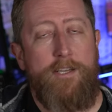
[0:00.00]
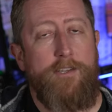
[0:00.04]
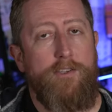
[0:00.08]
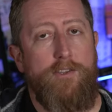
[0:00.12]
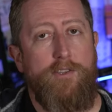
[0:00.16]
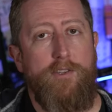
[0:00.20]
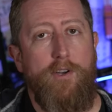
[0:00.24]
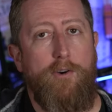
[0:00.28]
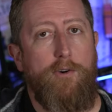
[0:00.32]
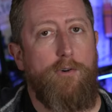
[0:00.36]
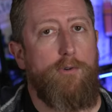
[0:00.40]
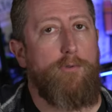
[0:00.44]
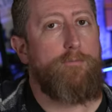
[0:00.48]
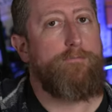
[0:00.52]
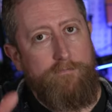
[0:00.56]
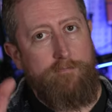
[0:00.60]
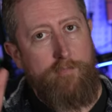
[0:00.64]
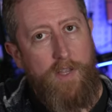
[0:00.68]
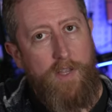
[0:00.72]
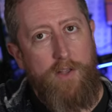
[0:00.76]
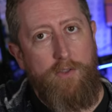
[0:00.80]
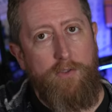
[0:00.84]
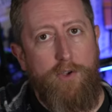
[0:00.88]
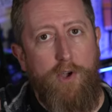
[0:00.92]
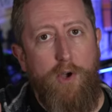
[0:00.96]
So
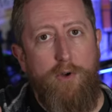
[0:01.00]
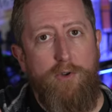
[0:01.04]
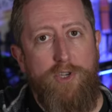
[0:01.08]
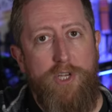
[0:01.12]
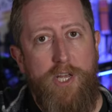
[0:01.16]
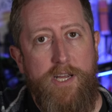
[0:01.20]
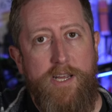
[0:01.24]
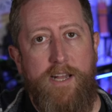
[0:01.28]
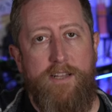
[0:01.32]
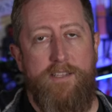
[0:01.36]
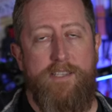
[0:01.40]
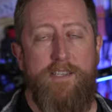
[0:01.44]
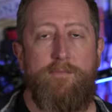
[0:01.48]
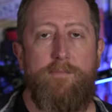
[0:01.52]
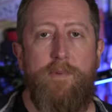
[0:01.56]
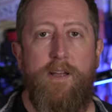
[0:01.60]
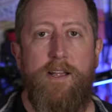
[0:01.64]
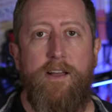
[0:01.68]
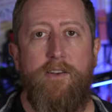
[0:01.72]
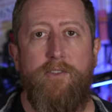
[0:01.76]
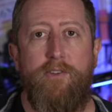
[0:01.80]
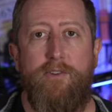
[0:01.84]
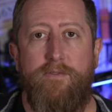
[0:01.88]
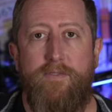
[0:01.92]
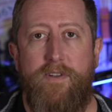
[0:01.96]
go check out some of
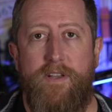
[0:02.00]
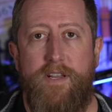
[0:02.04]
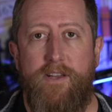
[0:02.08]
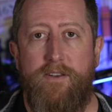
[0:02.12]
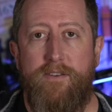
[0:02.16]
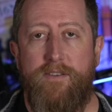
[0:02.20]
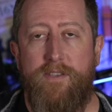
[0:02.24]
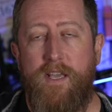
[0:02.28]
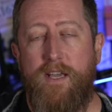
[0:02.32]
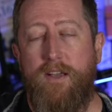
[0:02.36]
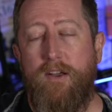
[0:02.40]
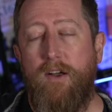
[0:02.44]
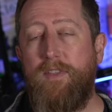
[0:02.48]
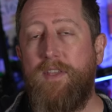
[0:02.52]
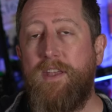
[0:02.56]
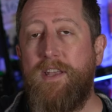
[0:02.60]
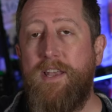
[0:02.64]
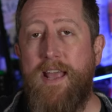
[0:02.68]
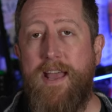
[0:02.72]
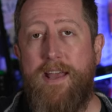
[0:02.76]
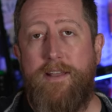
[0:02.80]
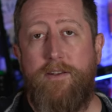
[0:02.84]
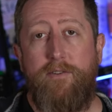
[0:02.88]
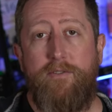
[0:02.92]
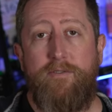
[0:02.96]
my other videos like on the
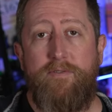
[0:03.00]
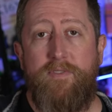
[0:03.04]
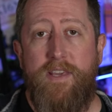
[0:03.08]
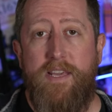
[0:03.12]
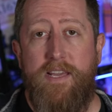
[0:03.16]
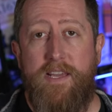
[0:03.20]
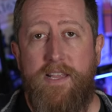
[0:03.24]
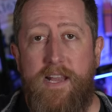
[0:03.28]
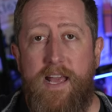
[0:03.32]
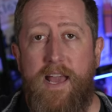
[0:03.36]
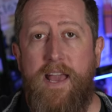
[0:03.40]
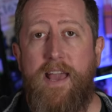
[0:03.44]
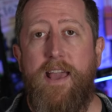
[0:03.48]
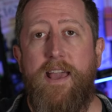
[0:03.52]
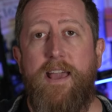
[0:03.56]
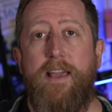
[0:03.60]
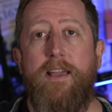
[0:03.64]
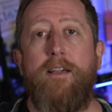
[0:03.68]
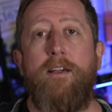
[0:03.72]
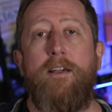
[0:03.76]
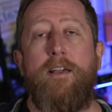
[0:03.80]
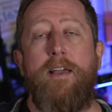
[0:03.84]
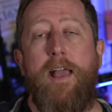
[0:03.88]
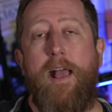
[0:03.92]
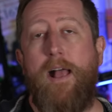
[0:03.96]
Nano
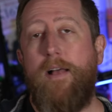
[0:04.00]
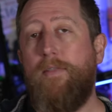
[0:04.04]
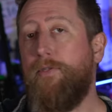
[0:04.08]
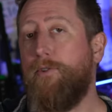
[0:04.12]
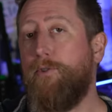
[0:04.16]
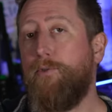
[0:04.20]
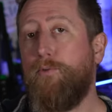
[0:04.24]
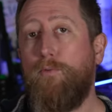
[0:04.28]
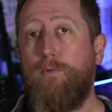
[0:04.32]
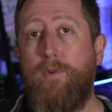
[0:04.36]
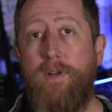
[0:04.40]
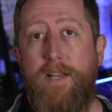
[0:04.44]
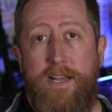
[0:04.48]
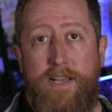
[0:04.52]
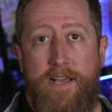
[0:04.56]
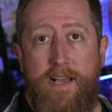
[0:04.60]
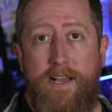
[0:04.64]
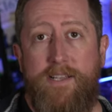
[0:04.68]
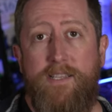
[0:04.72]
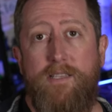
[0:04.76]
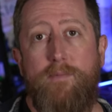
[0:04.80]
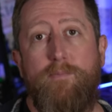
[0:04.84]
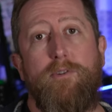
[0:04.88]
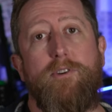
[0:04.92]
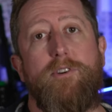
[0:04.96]
VNA and the Rig
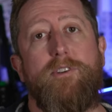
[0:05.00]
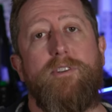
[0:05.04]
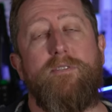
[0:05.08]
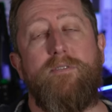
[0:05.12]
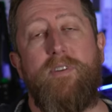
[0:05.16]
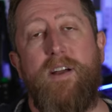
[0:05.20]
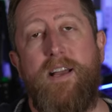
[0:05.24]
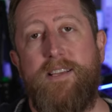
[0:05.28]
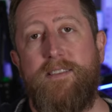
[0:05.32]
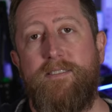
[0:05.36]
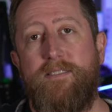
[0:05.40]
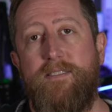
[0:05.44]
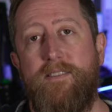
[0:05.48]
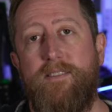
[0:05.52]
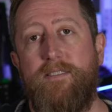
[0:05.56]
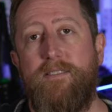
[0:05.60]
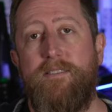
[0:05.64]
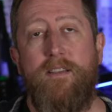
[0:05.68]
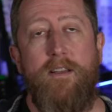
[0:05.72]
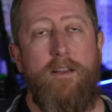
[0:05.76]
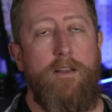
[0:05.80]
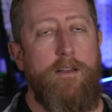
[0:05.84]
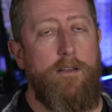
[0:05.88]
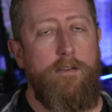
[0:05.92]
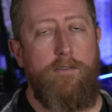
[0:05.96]
Expert devices.